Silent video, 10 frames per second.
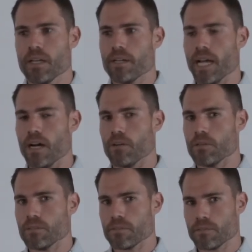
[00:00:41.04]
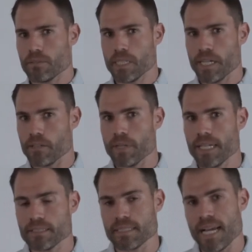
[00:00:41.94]
Now, cutting
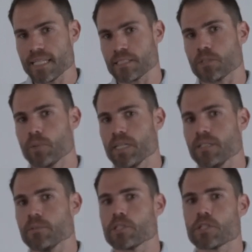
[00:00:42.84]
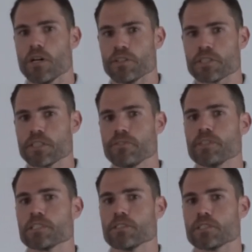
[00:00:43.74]
rates adds liquidity, which on the
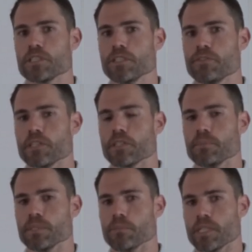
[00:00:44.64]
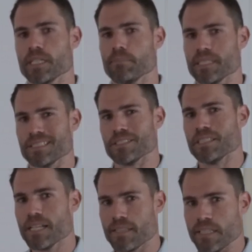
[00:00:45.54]
surface looks good for the crypto market because there's
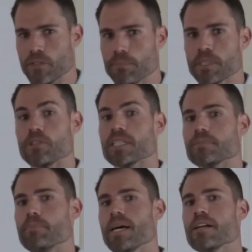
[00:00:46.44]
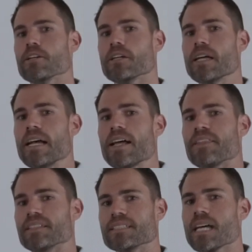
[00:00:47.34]
nothing crypto does better
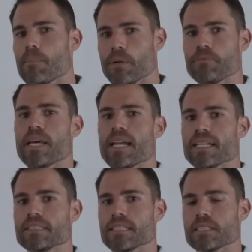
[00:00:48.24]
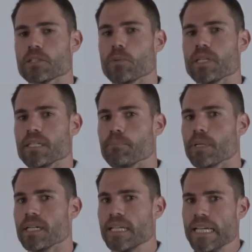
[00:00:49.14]
than sop up that excess liquidity.
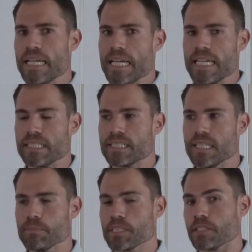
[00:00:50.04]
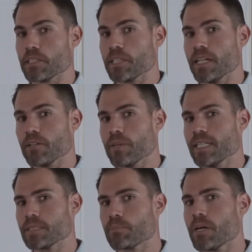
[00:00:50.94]
But it seems that they're cutting
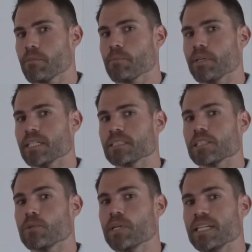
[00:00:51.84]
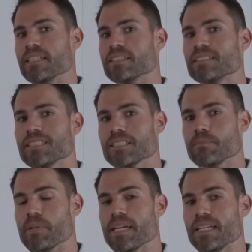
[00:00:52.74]
rates probably because liquidity in the
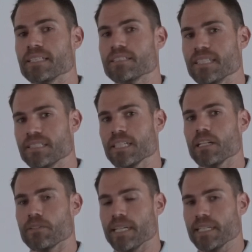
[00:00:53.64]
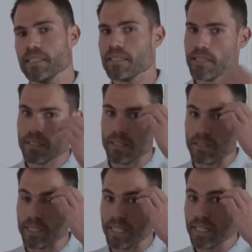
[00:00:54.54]
system is decelerating.
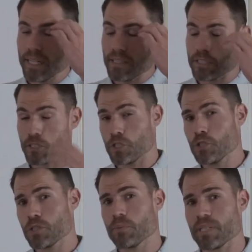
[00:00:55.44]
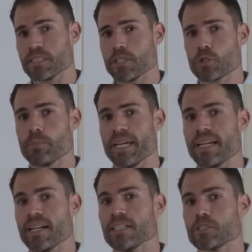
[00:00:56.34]
Okay, so usually when a central
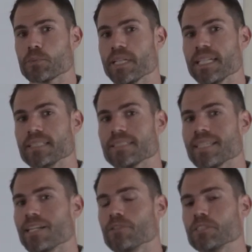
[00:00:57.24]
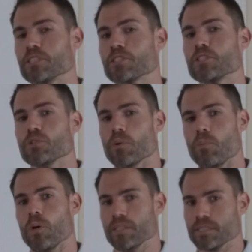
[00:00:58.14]
bank cuts rates, they don't just do it
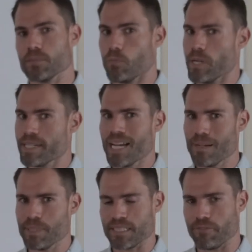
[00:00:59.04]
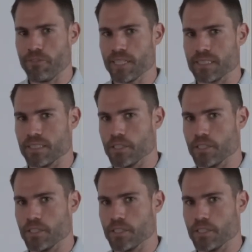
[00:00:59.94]
once. One time doesn't fix it.